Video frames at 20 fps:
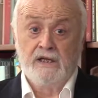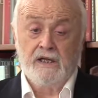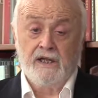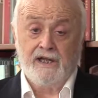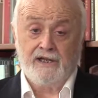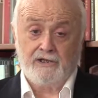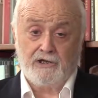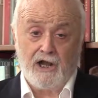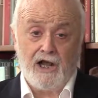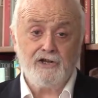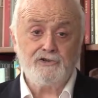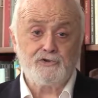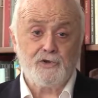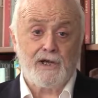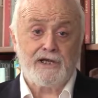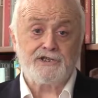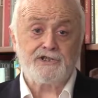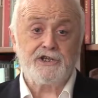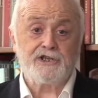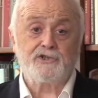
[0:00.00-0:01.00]
In
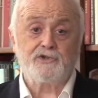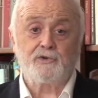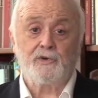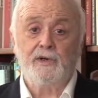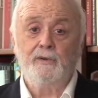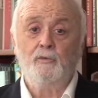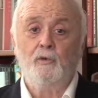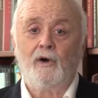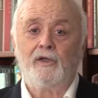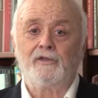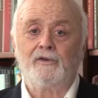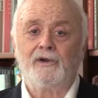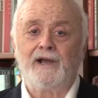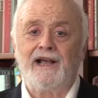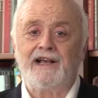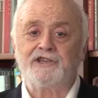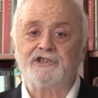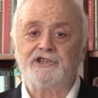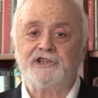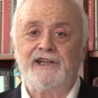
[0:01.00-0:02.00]
contrast, extreme weather
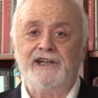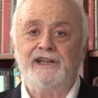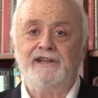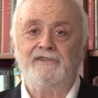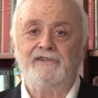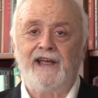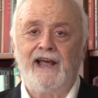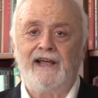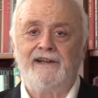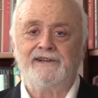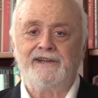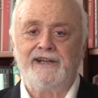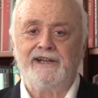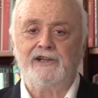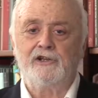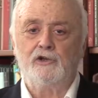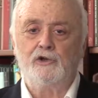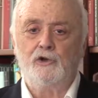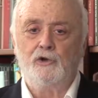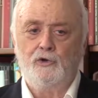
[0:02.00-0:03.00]
has teeth and
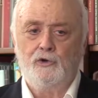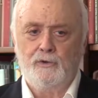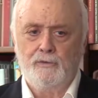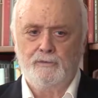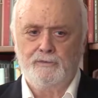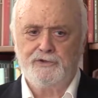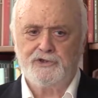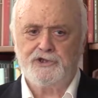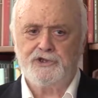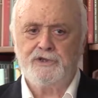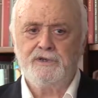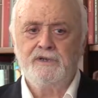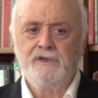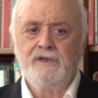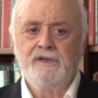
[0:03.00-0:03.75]
it looms.